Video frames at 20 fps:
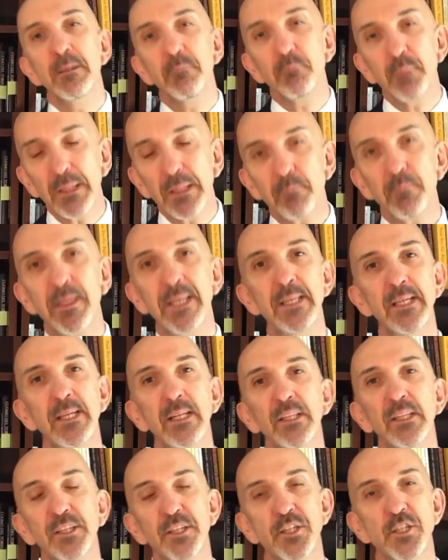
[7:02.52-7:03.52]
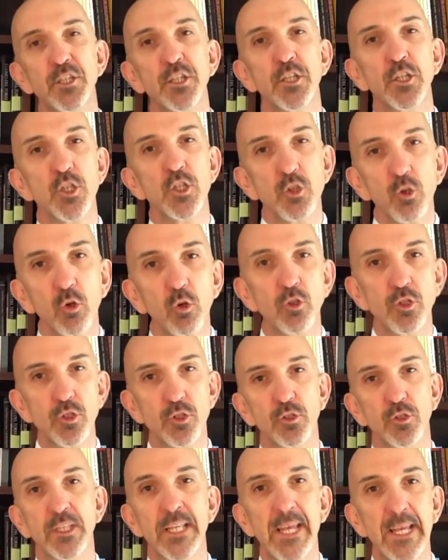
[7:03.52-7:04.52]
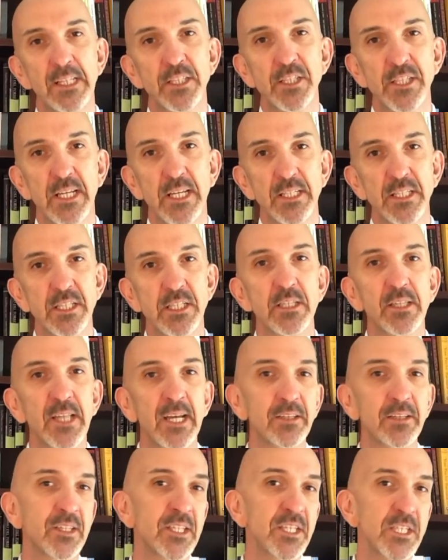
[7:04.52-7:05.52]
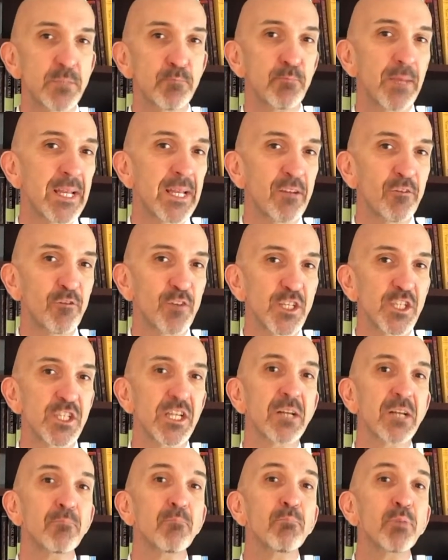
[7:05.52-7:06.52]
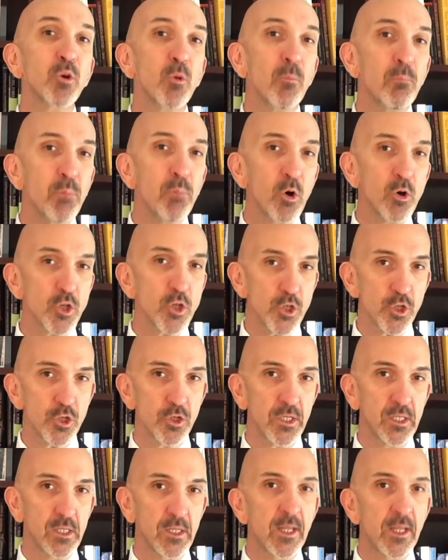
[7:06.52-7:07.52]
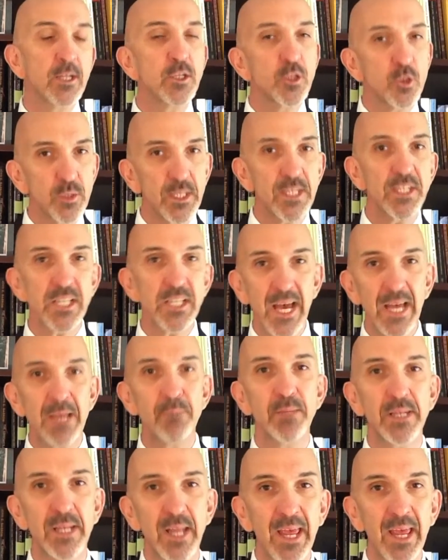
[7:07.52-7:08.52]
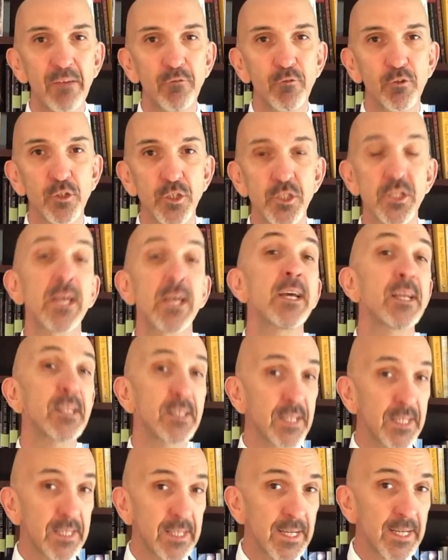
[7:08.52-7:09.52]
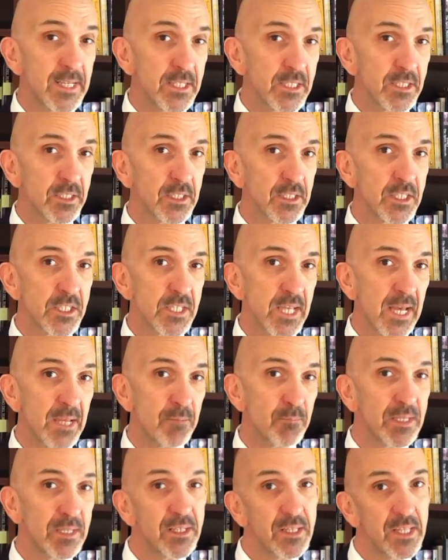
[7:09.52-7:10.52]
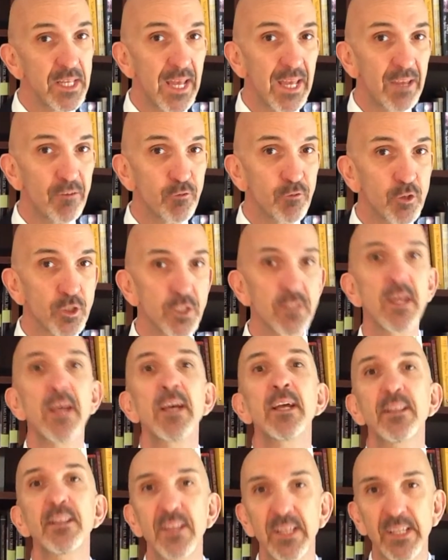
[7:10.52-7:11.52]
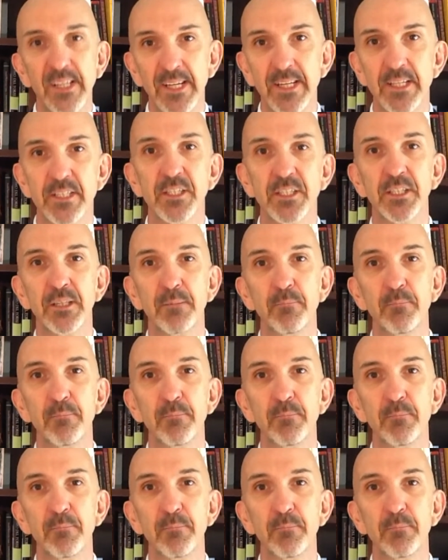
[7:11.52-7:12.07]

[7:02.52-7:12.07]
But medical research also tells us that these benefits are proportional to the time and effort. The greater the time and the effort, the greater the